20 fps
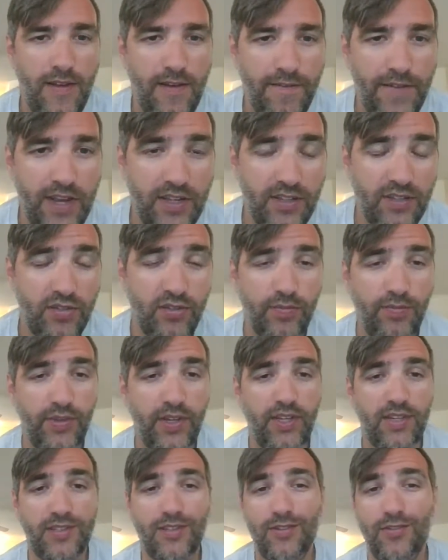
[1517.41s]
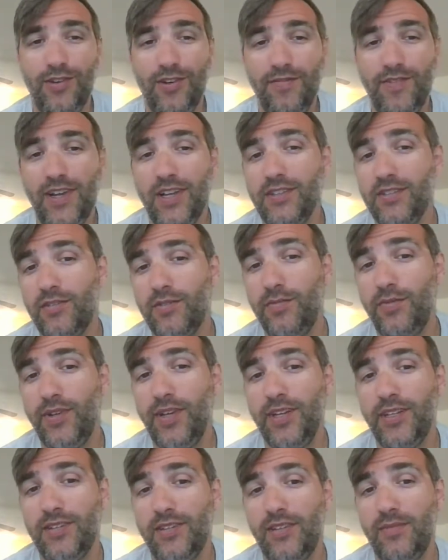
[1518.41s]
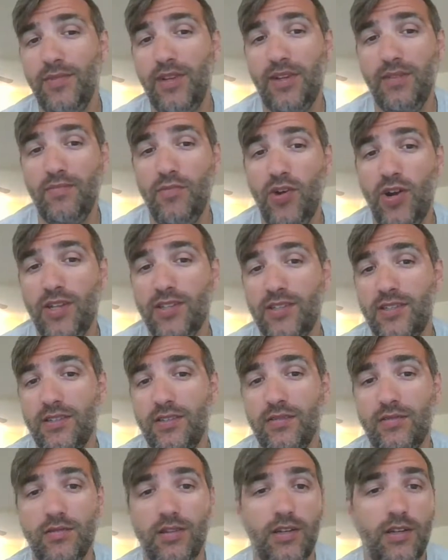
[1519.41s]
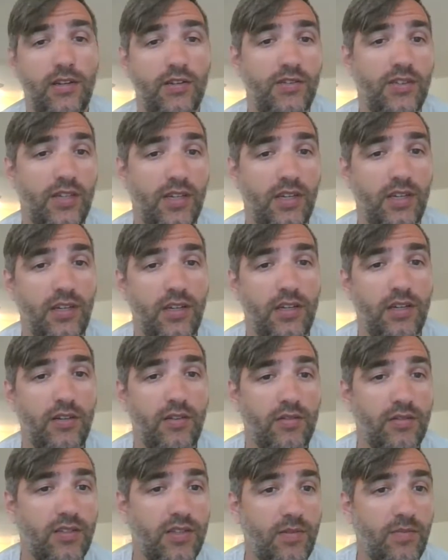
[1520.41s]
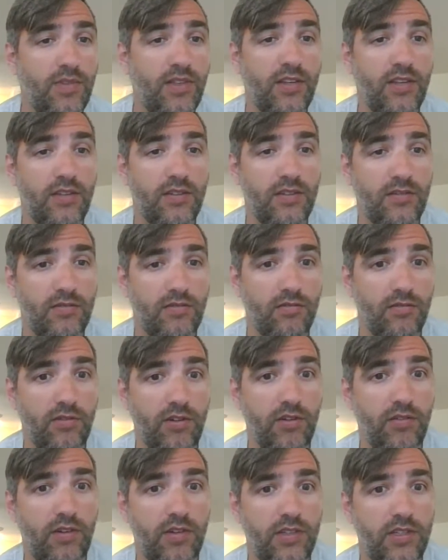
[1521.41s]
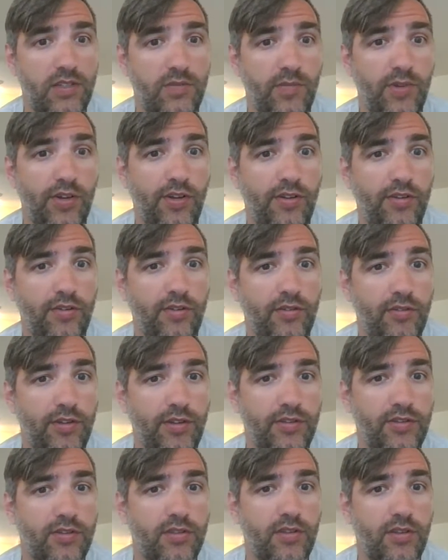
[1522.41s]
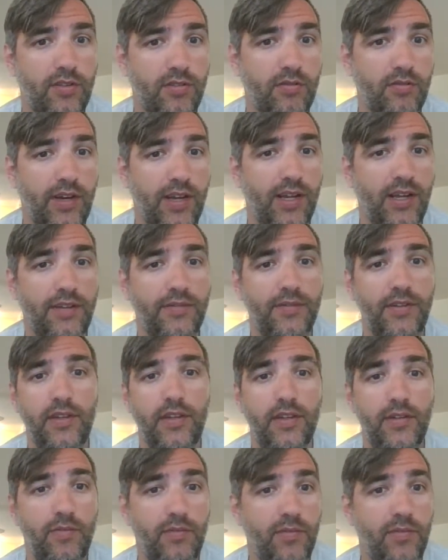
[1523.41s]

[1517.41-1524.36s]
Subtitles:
a vascular plant, it's a non-vascular plant, it's going to be mosses or algae or something that's growing small or close to the ground.